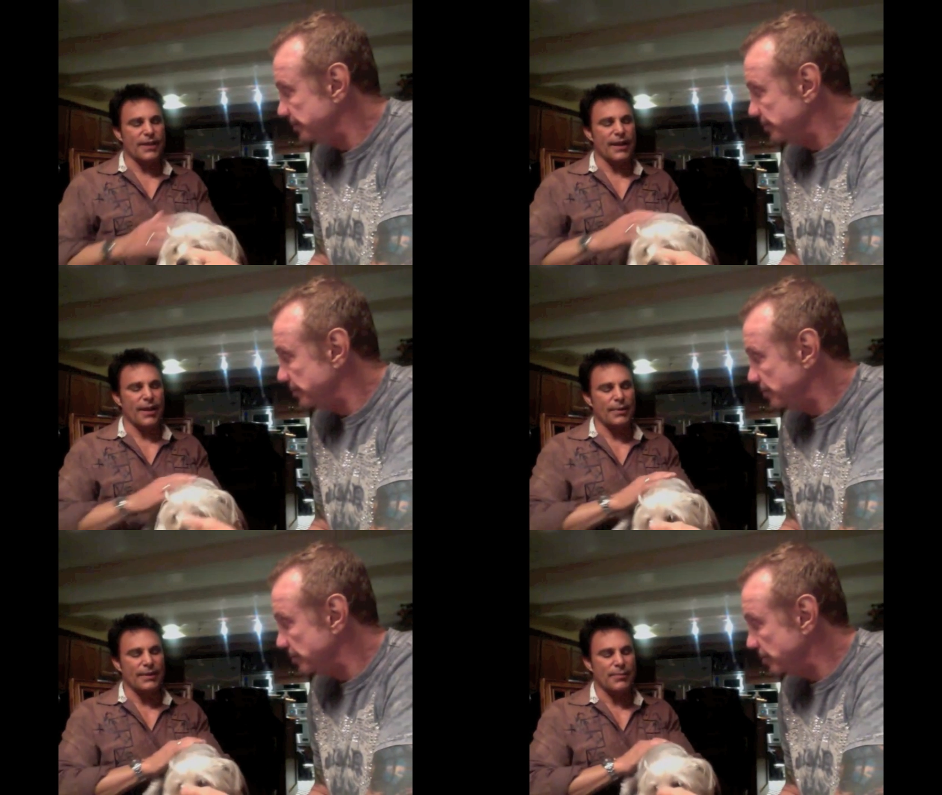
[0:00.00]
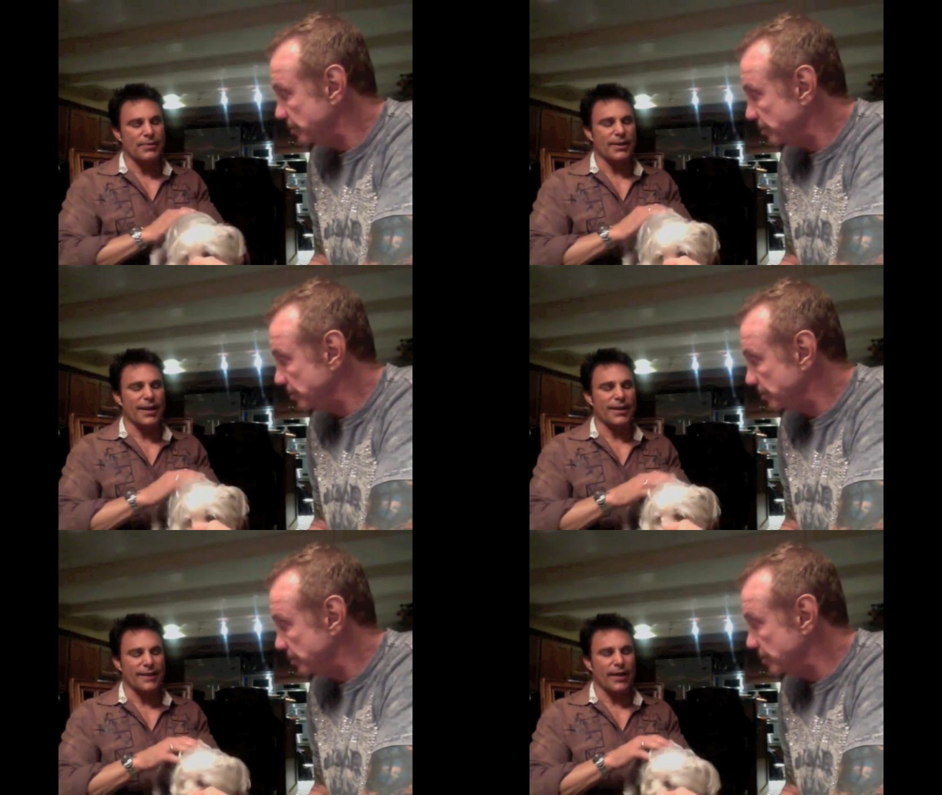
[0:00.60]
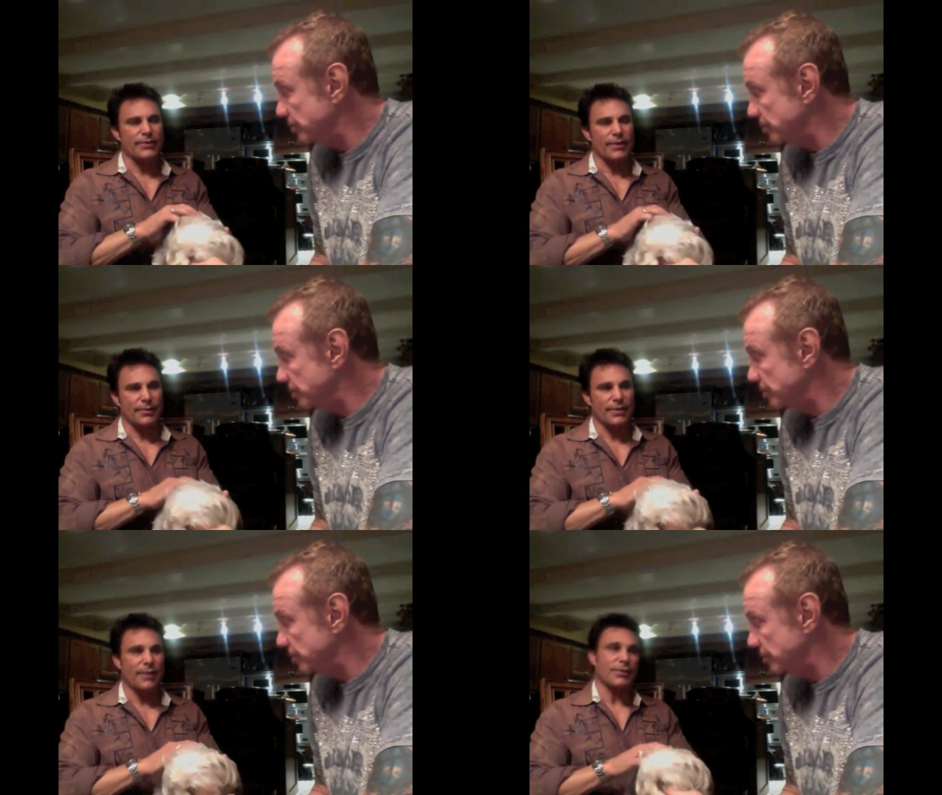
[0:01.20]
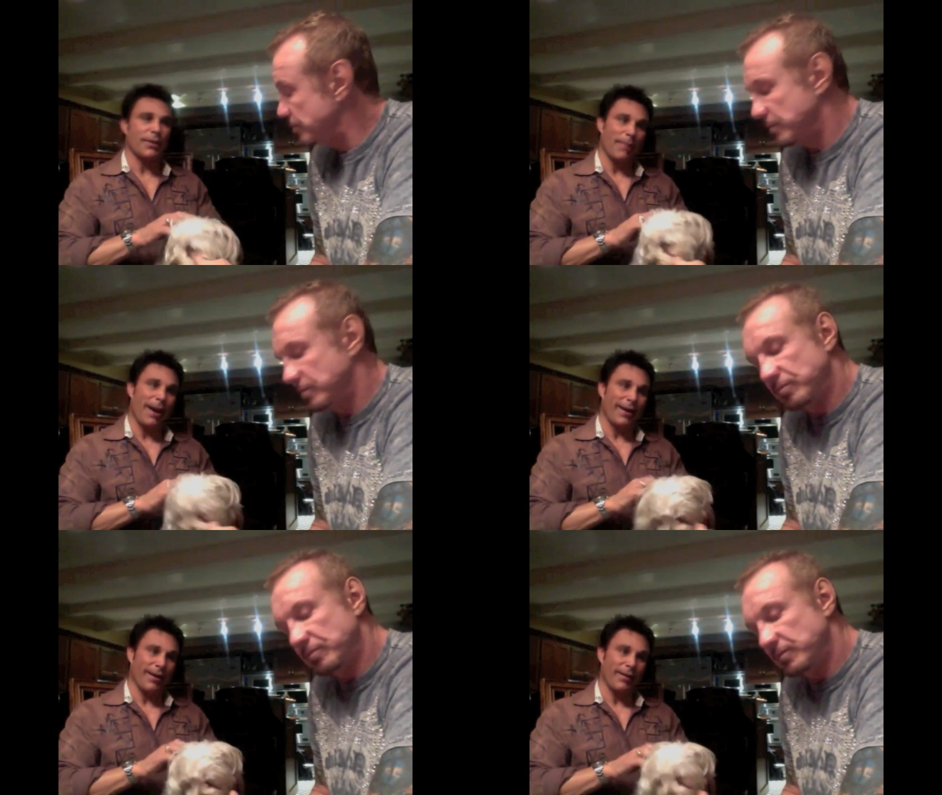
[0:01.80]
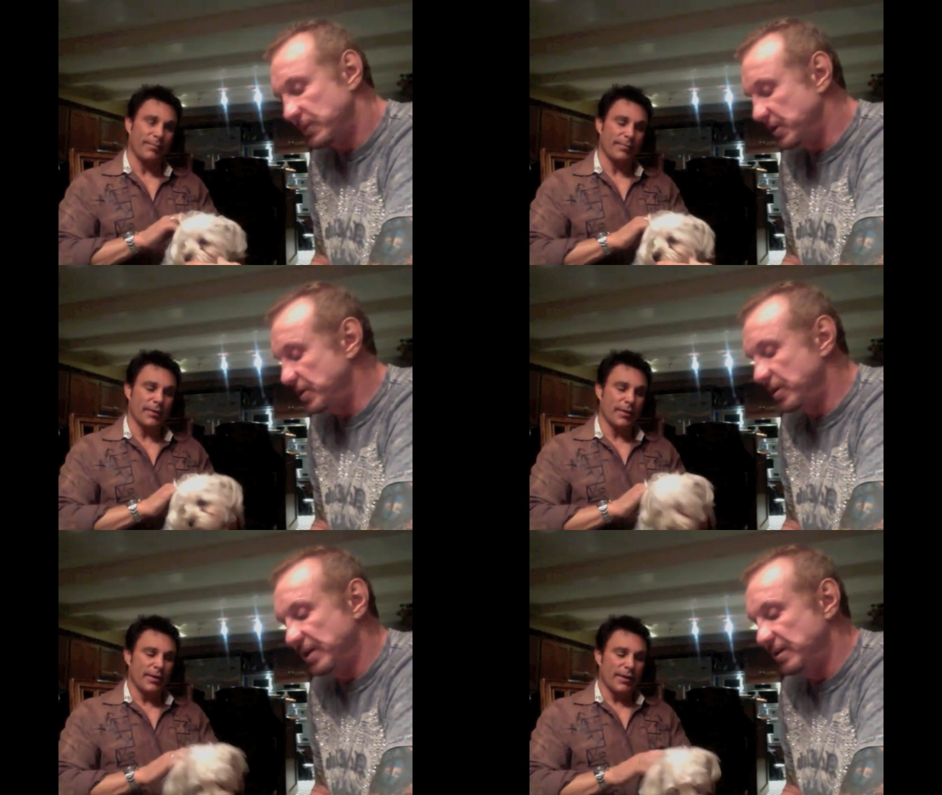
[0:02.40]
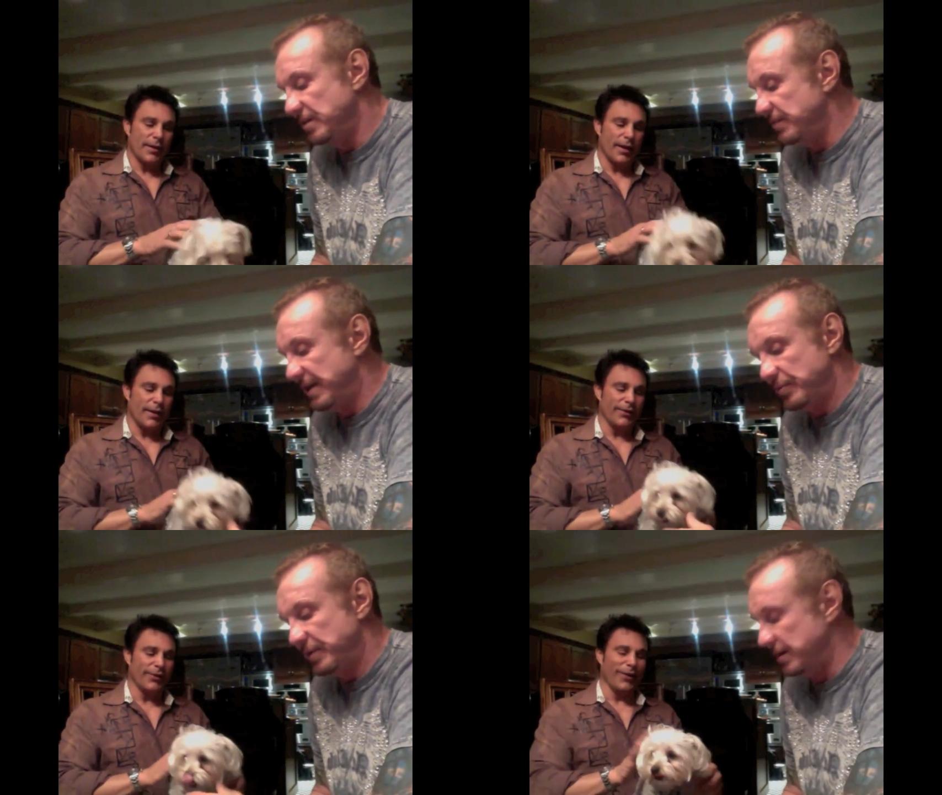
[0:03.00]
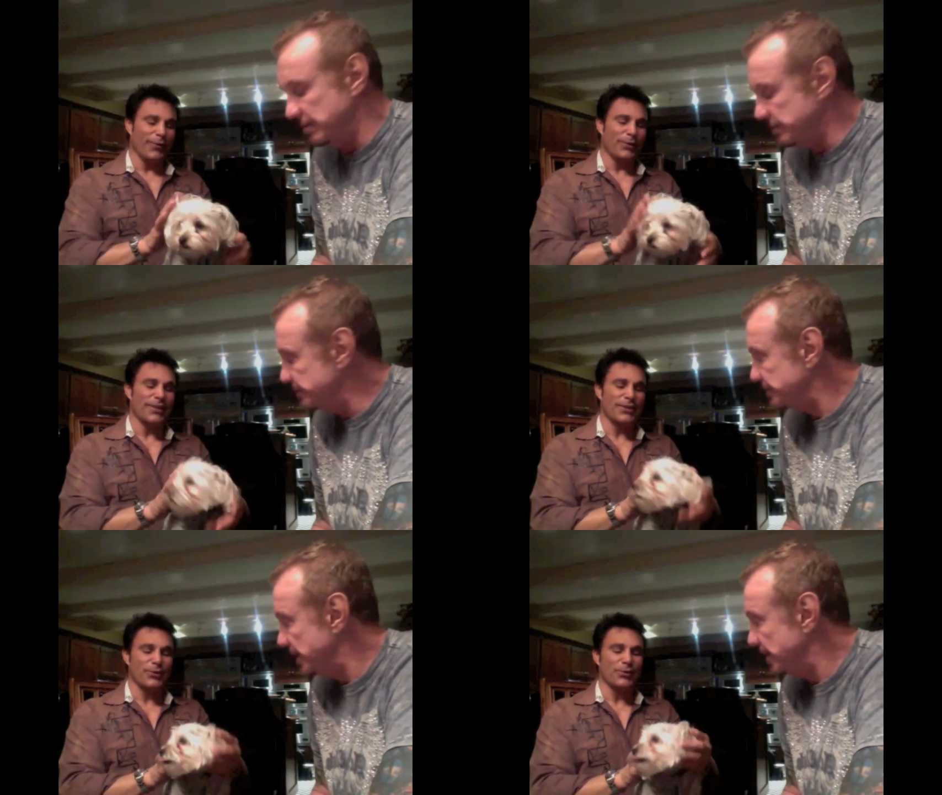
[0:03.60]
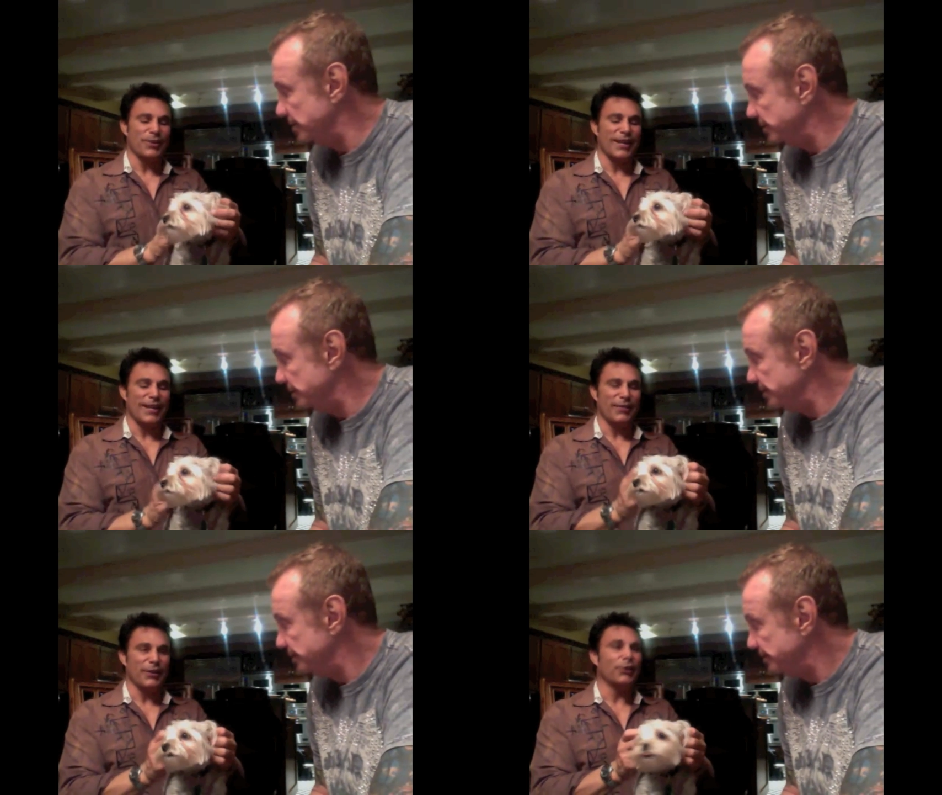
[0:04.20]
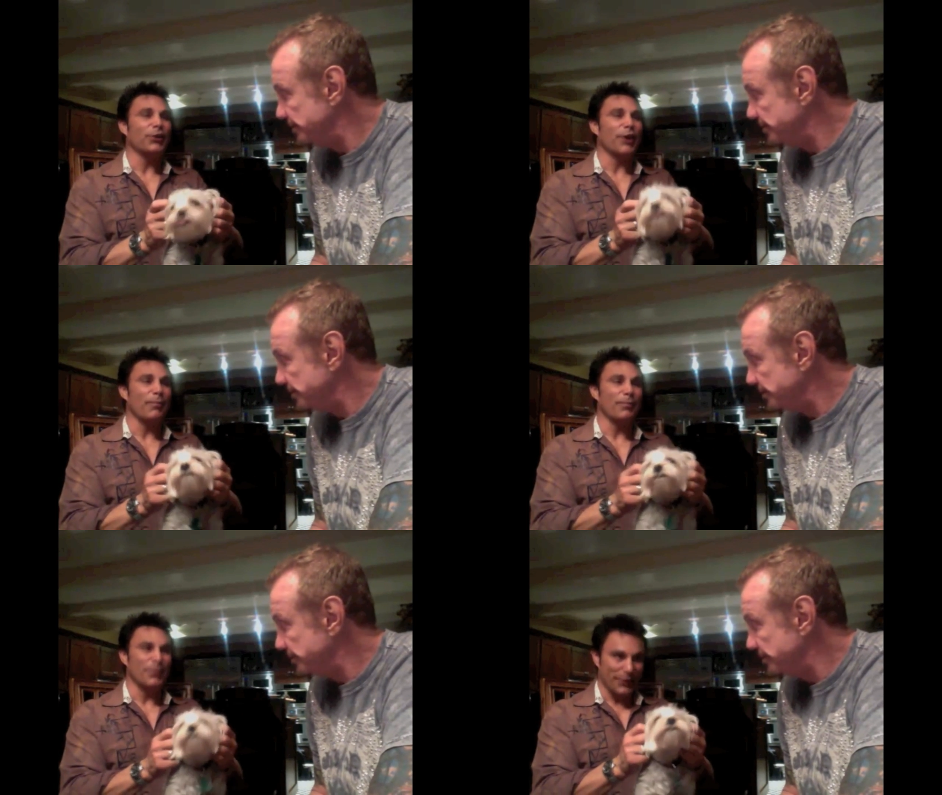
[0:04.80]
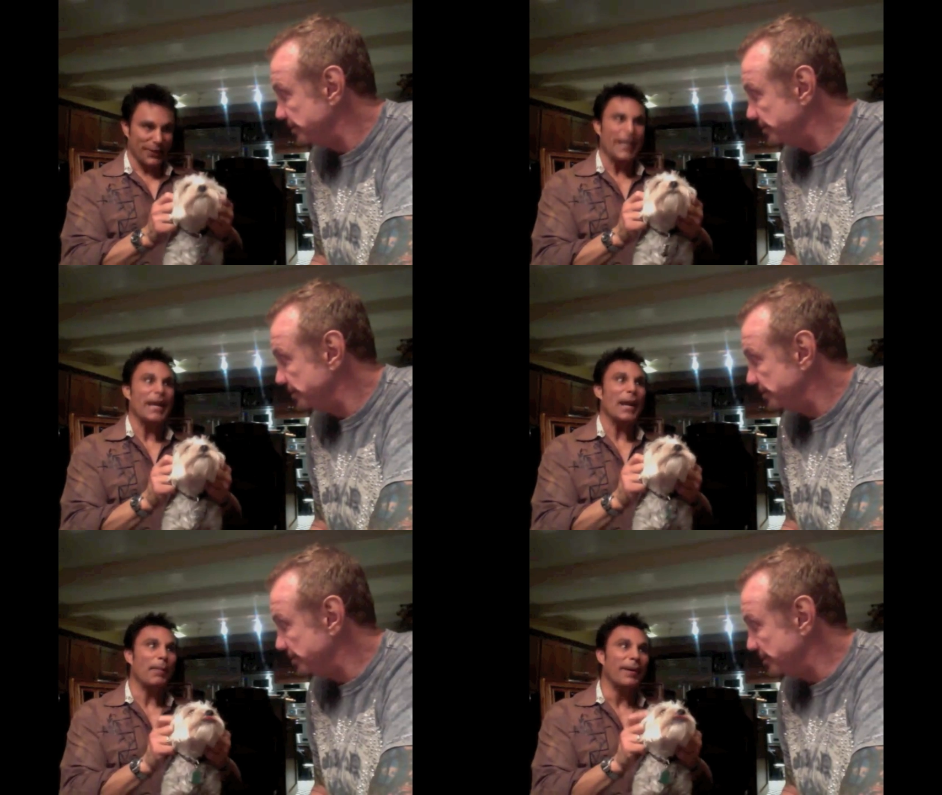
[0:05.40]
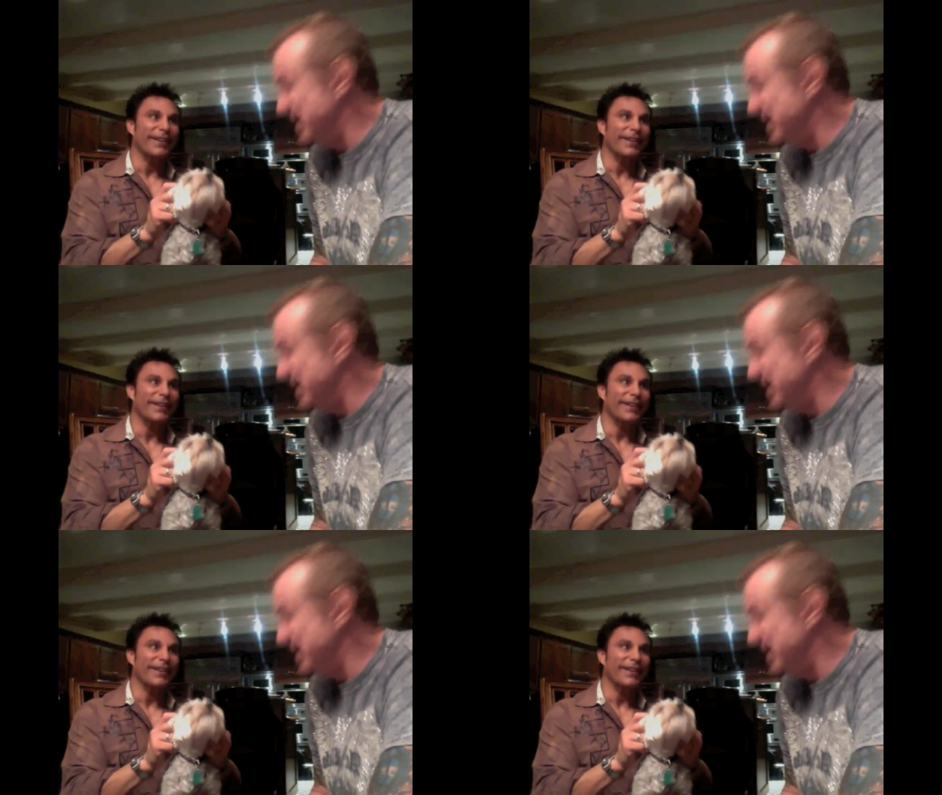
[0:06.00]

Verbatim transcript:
Speaker 1: not how many times you get knocked down; it's how many times you get back up. You know, I lived that. And you know, I always there's yeah. an old saying: if you can look up, you can get up.